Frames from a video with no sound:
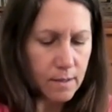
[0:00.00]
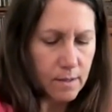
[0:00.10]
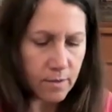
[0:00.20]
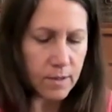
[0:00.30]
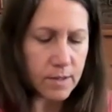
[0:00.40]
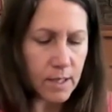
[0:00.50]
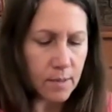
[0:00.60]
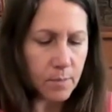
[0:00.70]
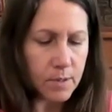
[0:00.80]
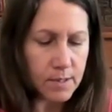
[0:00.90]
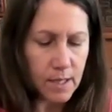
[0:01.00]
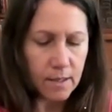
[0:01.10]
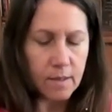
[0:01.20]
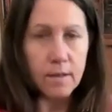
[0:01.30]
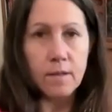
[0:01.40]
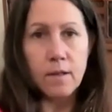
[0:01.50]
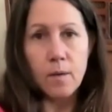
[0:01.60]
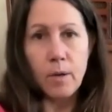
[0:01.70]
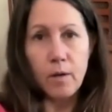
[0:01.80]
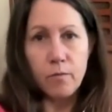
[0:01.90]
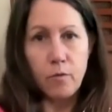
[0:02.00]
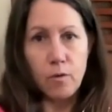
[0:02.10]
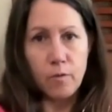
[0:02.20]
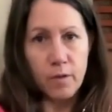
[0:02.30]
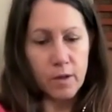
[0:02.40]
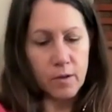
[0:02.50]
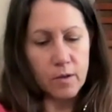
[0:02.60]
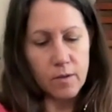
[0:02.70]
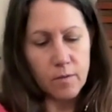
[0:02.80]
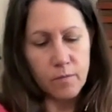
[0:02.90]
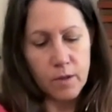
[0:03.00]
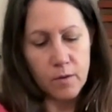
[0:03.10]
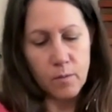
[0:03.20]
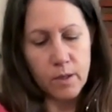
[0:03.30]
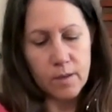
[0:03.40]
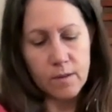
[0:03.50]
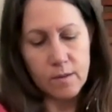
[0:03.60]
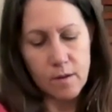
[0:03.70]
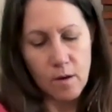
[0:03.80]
the tape is anchored about 4 finger width